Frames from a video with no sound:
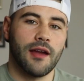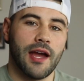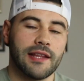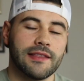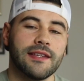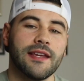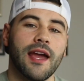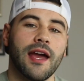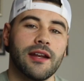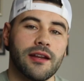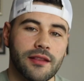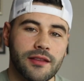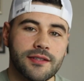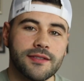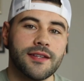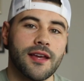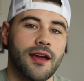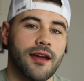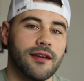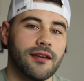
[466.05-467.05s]
At the end of the
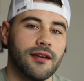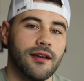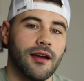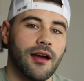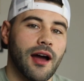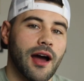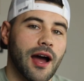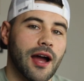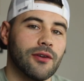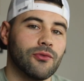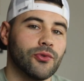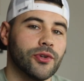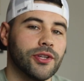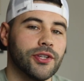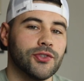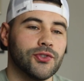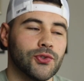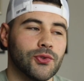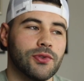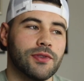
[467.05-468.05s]
day, I
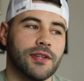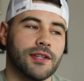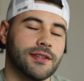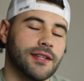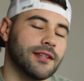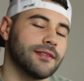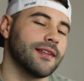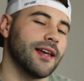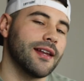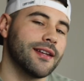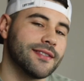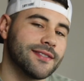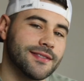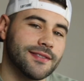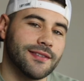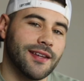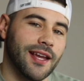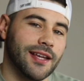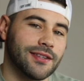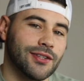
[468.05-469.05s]
really do think that that
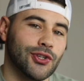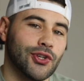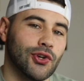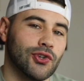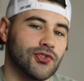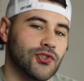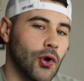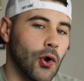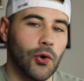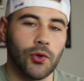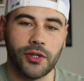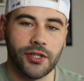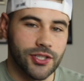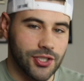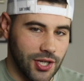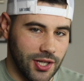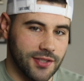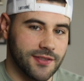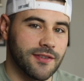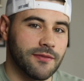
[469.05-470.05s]
is Anthony Yarde's only
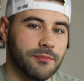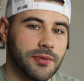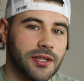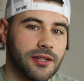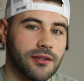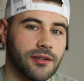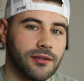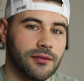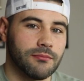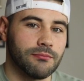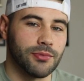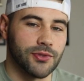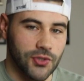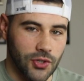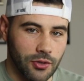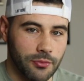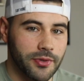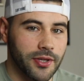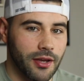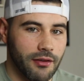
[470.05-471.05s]
chance of beating
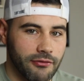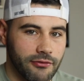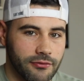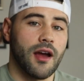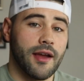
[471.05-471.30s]
Beterbiev.